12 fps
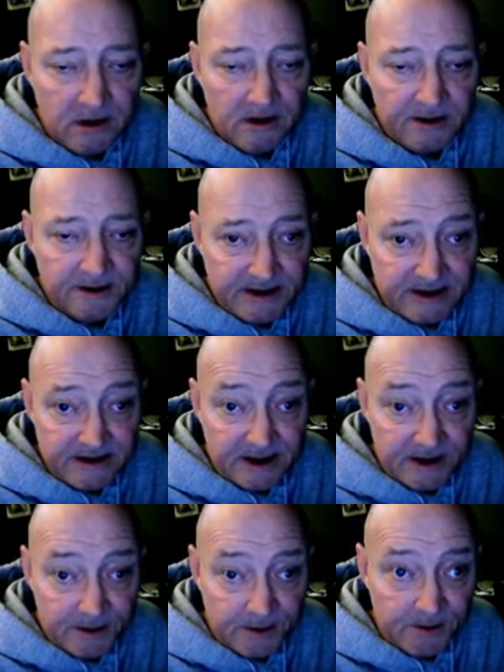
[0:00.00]

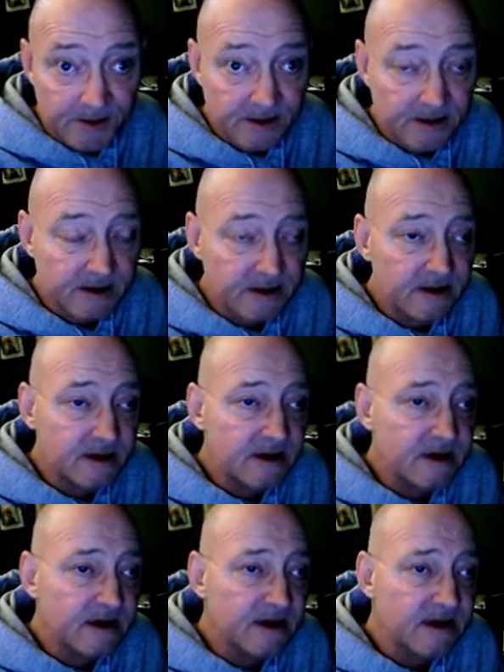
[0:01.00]
detailed.
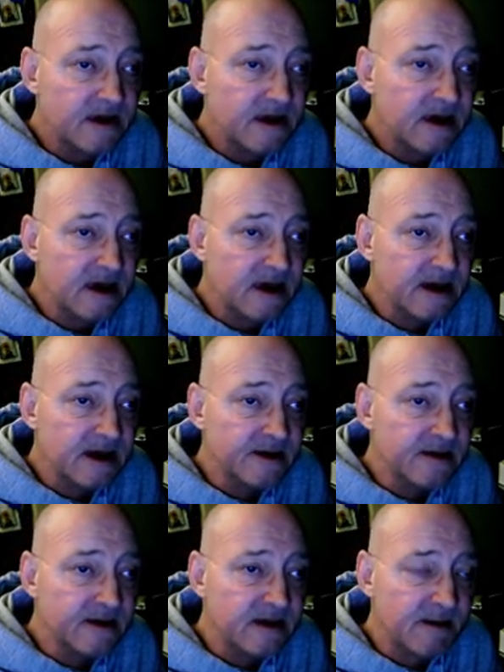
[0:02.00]

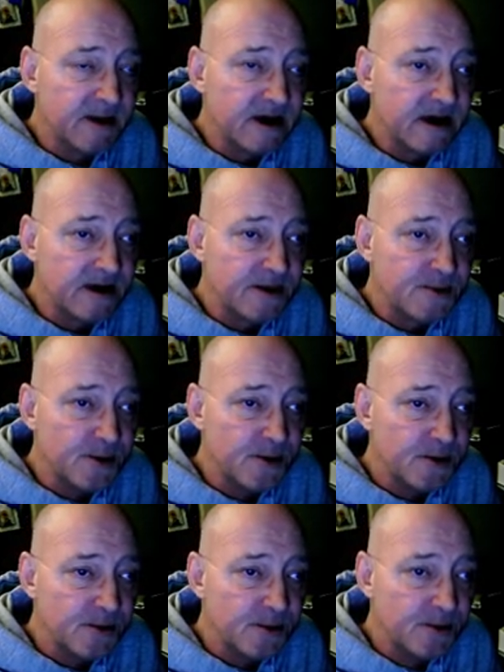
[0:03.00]
And let me kind of show
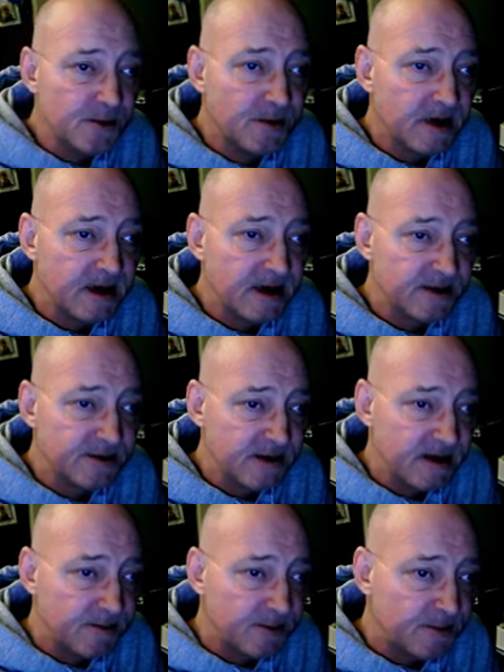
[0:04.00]
you an
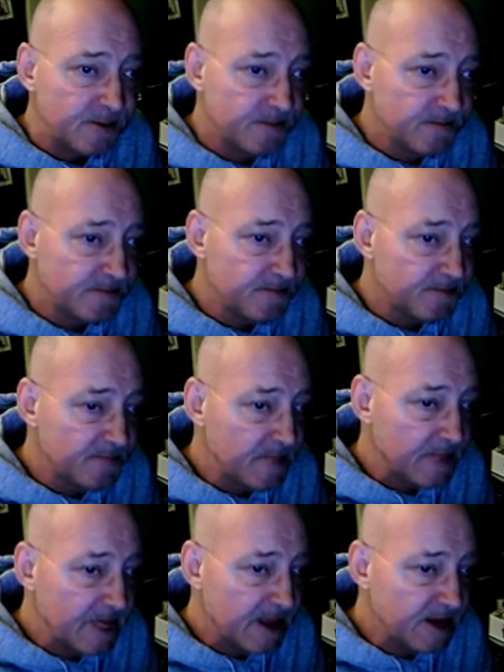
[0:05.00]
example.
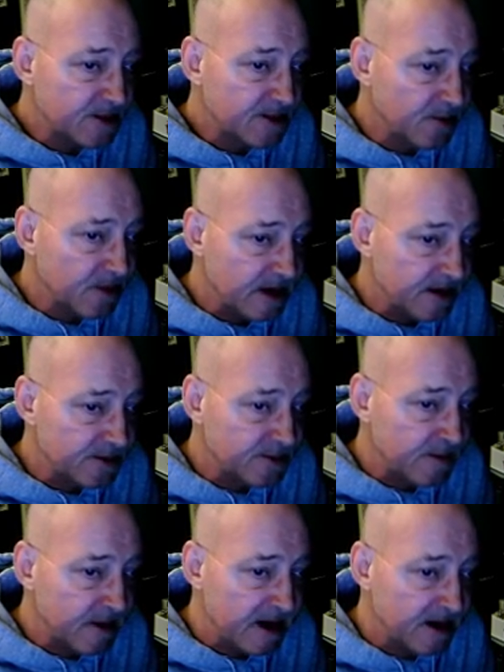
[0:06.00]
Let's go down to
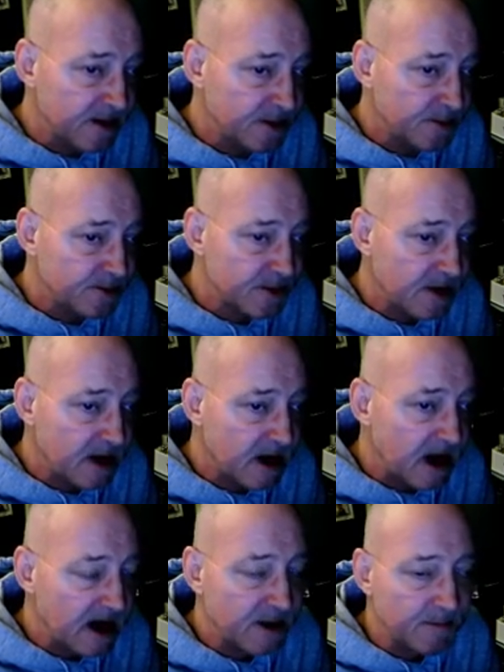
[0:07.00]
tomatoes.
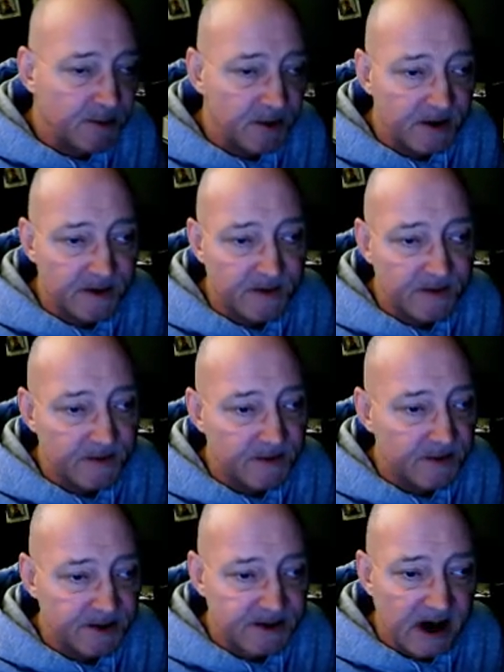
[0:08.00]
I can put the
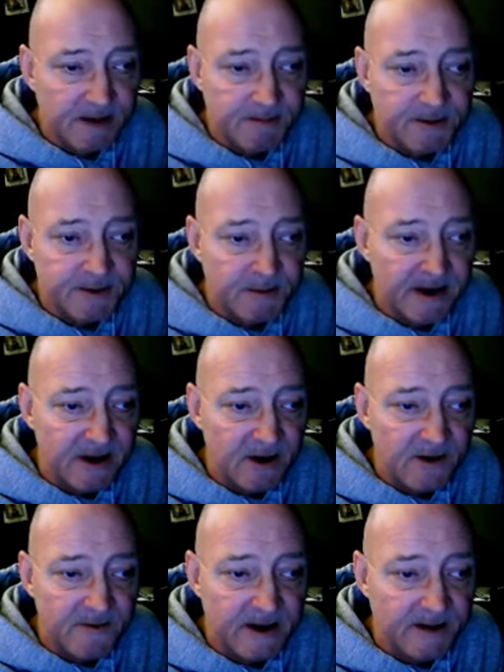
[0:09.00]
type of tomato
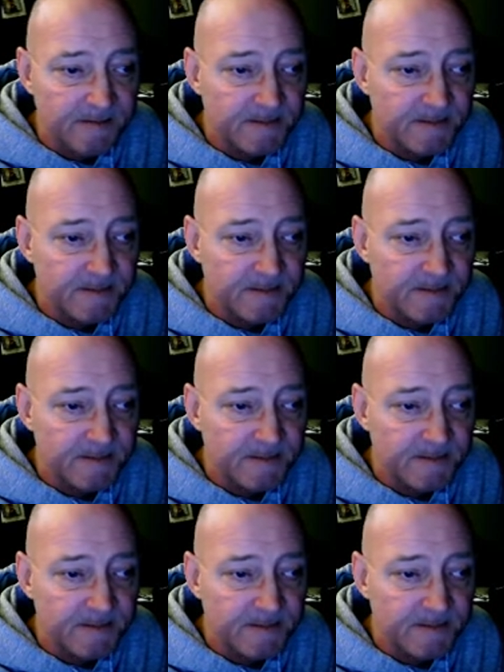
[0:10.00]
if I'm